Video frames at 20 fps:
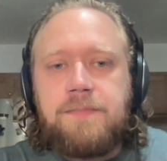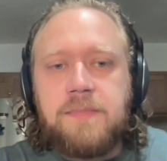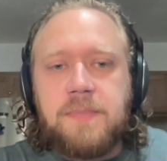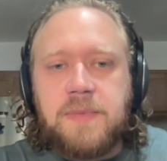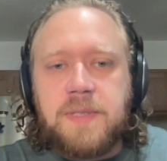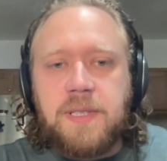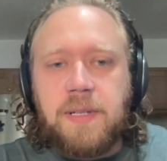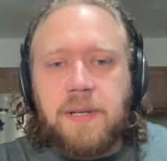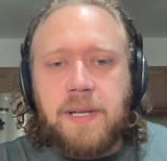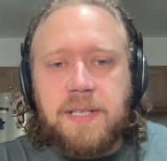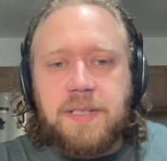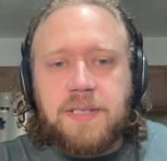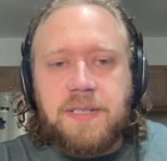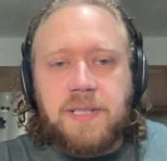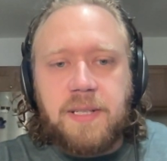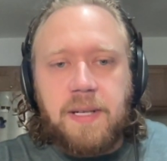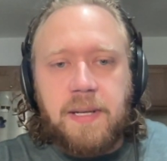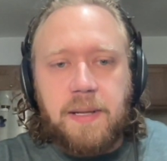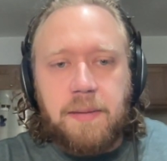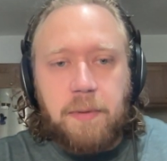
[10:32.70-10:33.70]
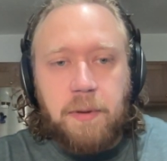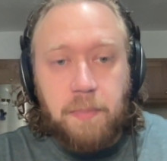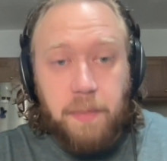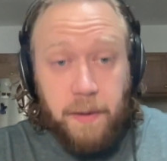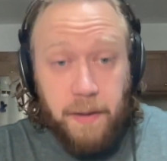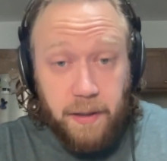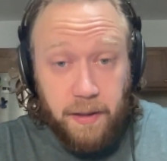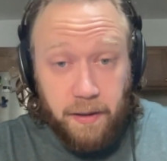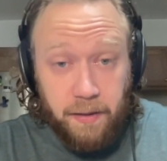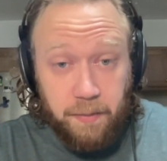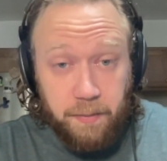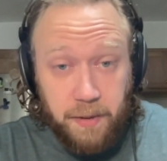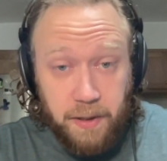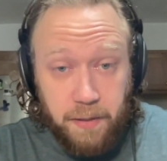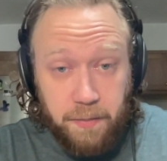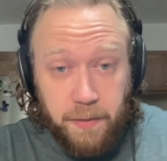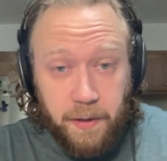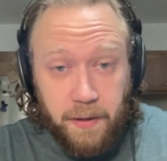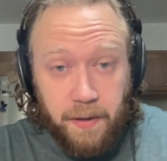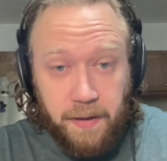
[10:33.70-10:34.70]
So let me play the B
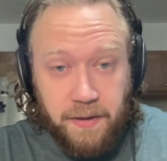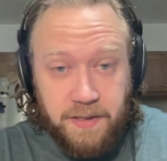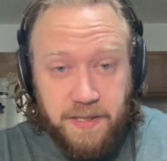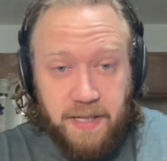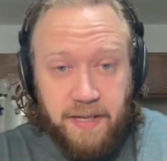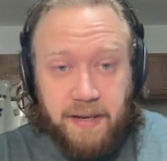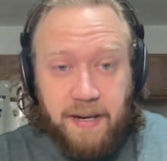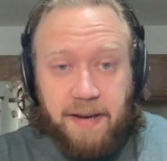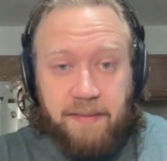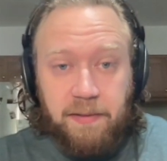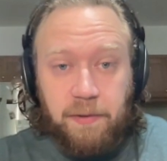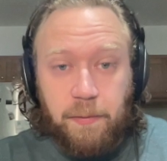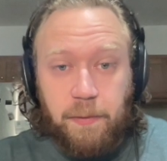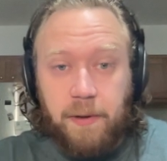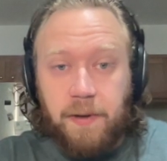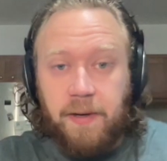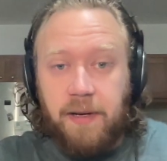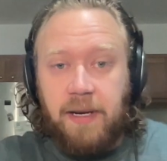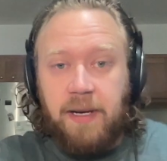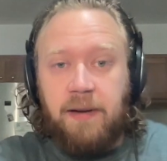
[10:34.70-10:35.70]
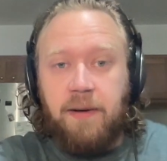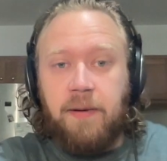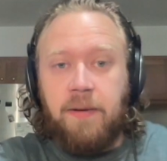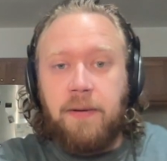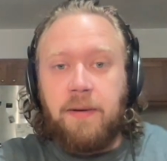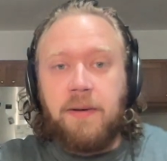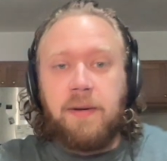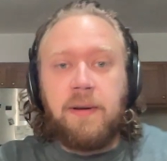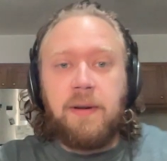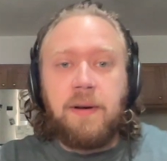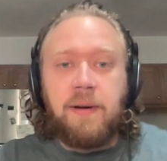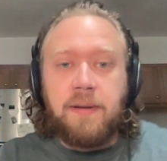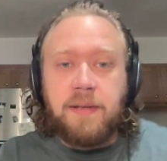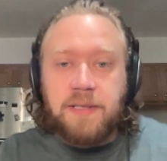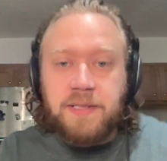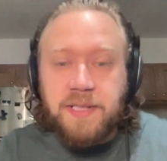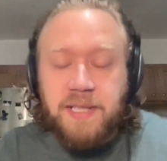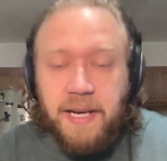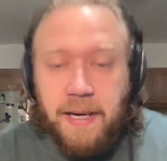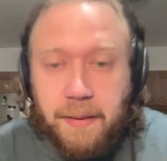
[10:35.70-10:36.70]
part as I have it written down on
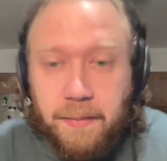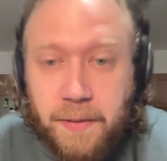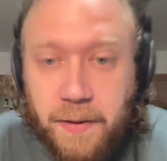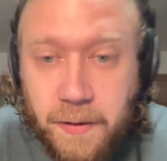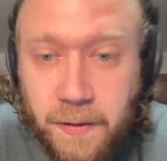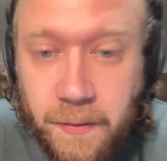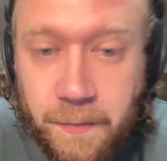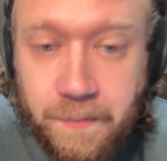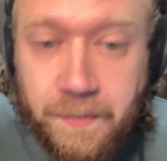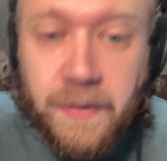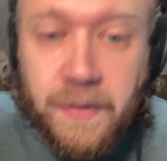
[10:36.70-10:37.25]
this tab here.